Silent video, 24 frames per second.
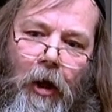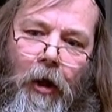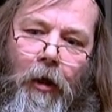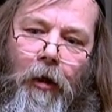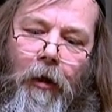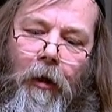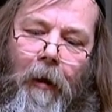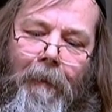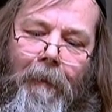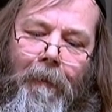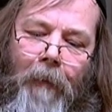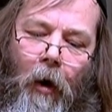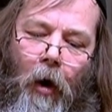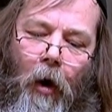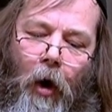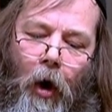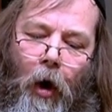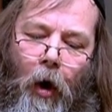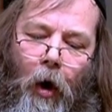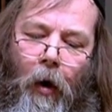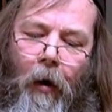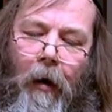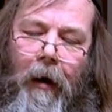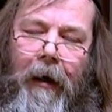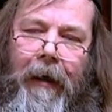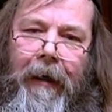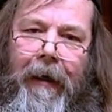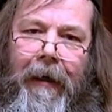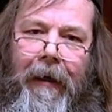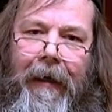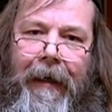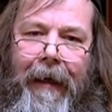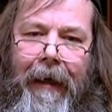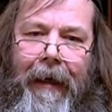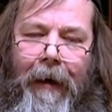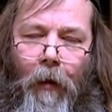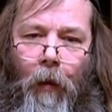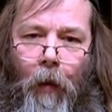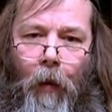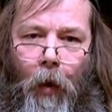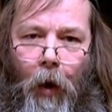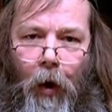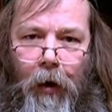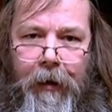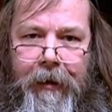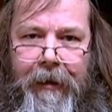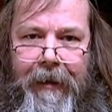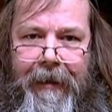The more
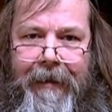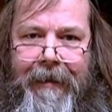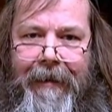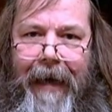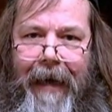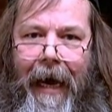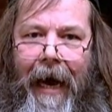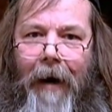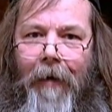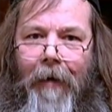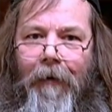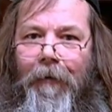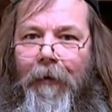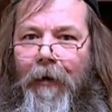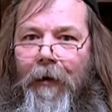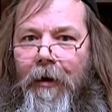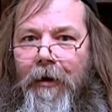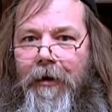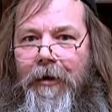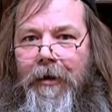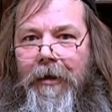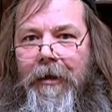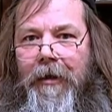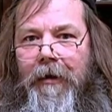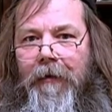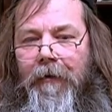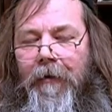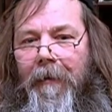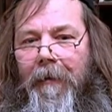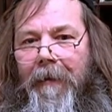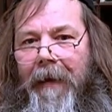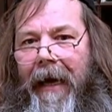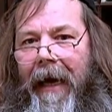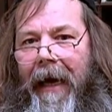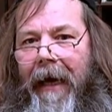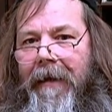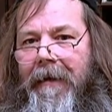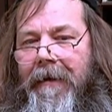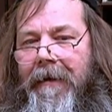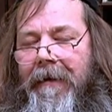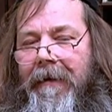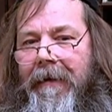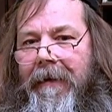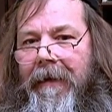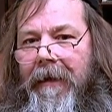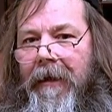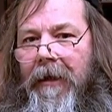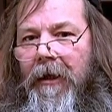watered down versions from that,
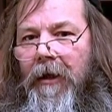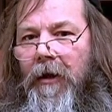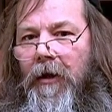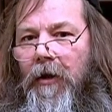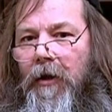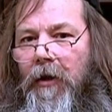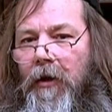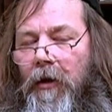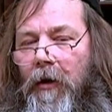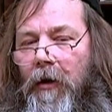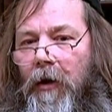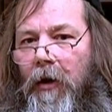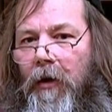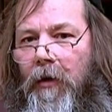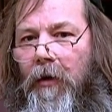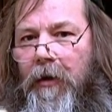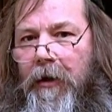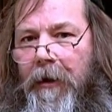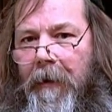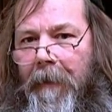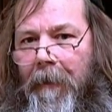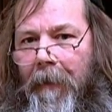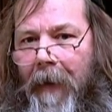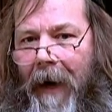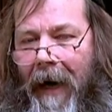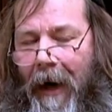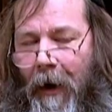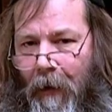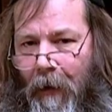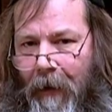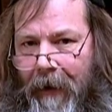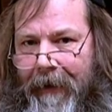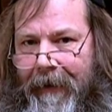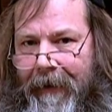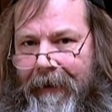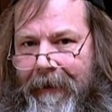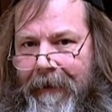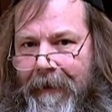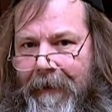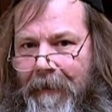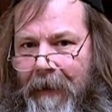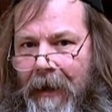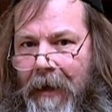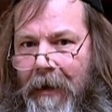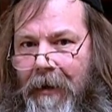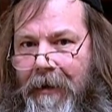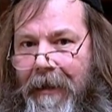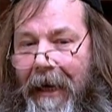you lose the power.
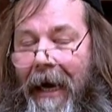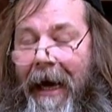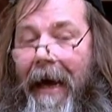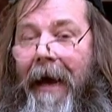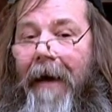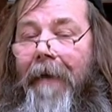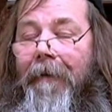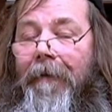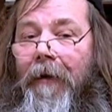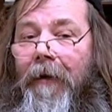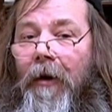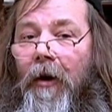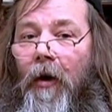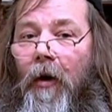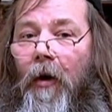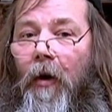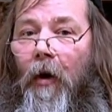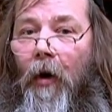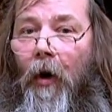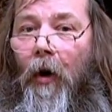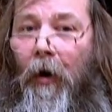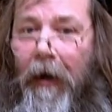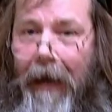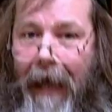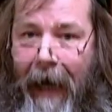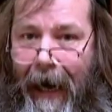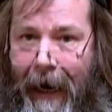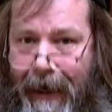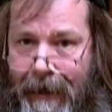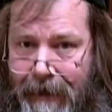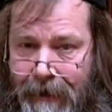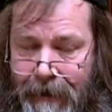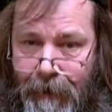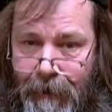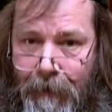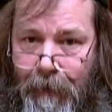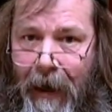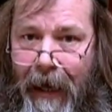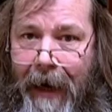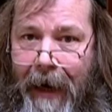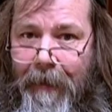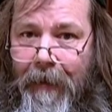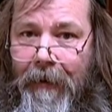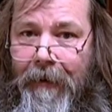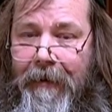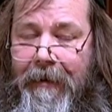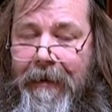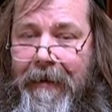Because I have all kinds of
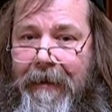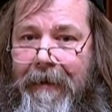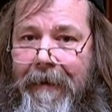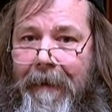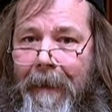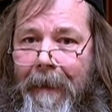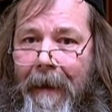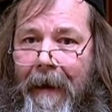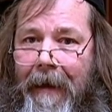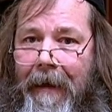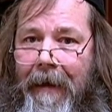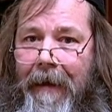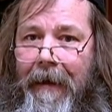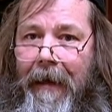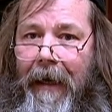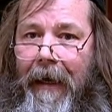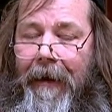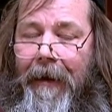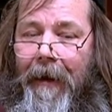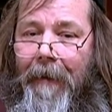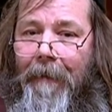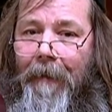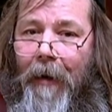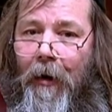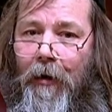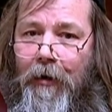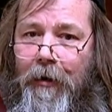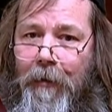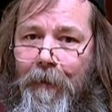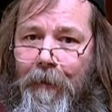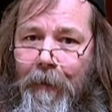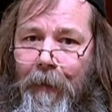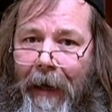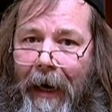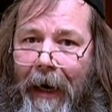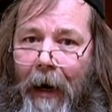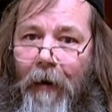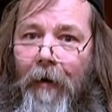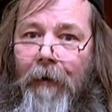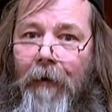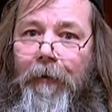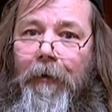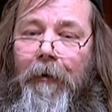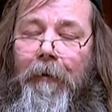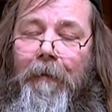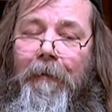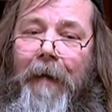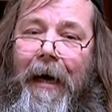Bibles, and the most
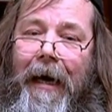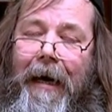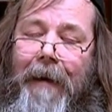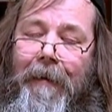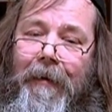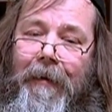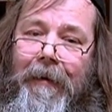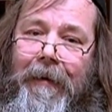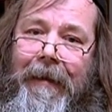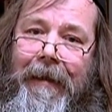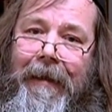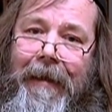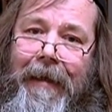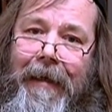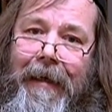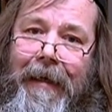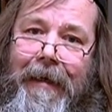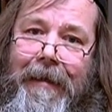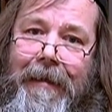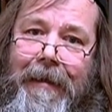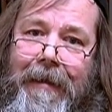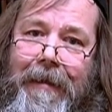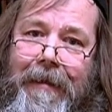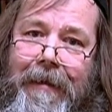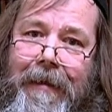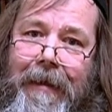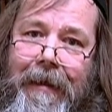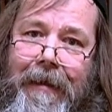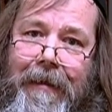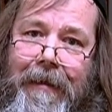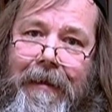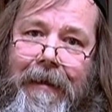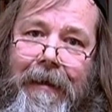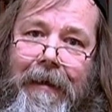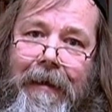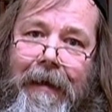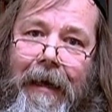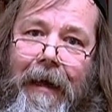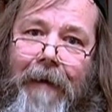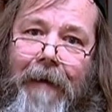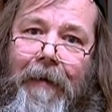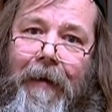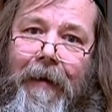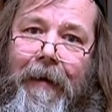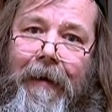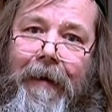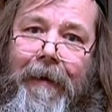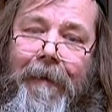powerful Bible is the
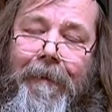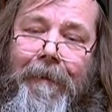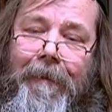1611.